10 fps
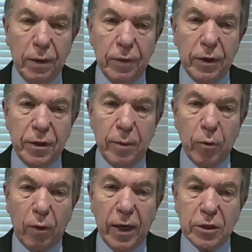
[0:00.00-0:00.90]
that
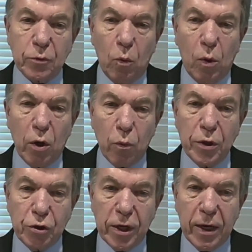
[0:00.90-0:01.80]
Democrats will want to
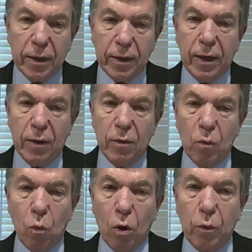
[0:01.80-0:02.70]
reach out and
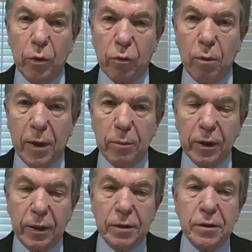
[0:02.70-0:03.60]
work with
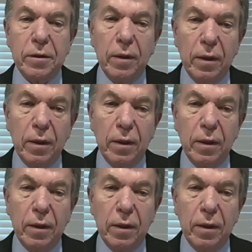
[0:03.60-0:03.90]
Republicans.